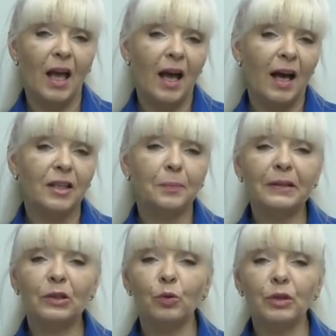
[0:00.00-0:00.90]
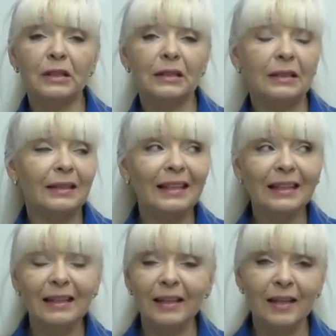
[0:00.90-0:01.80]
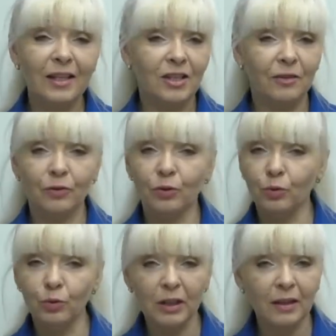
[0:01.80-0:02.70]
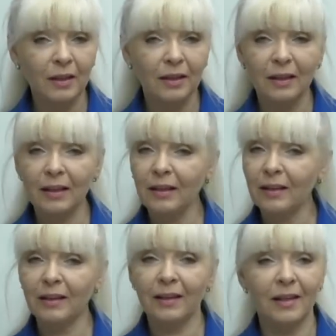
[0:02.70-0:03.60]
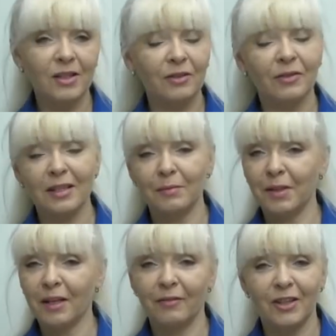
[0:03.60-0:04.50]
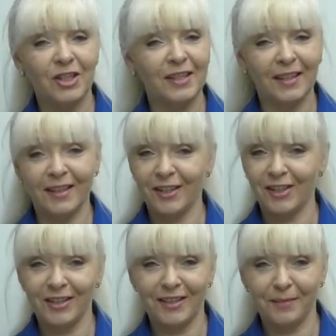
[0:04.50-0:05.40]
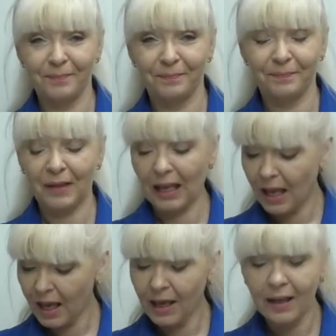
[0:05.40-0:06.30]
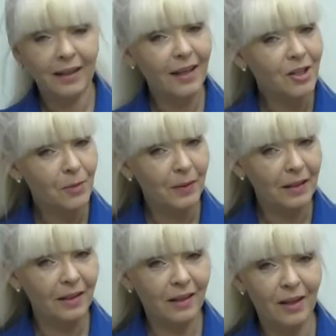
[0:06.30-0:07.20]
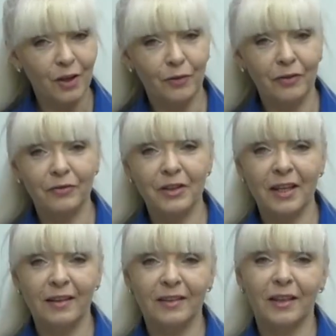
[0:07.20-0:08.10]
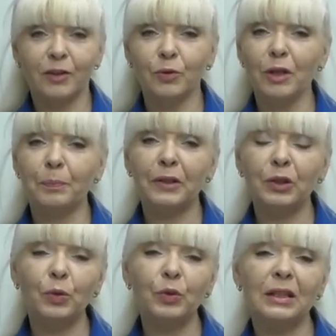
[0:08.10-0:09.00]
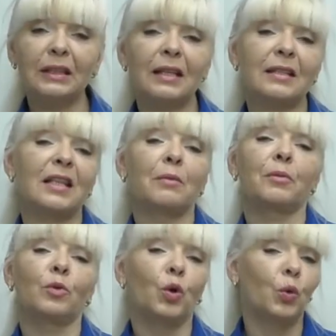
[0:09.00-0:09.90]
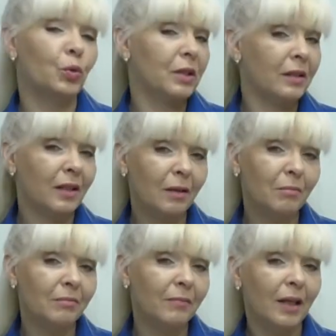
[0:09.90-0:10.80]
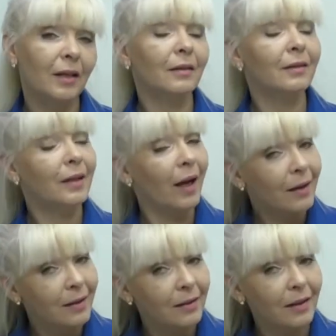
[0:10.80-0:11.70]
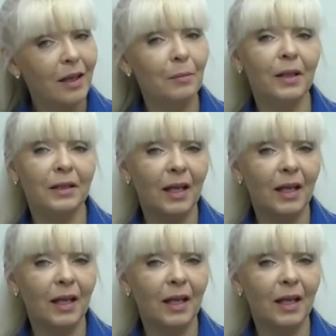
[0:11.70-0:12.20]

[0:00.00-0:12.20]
They are not suitable for every figure type and for every size of your customer. I offer you an option that suits both slim ladies and plus-sized ladies.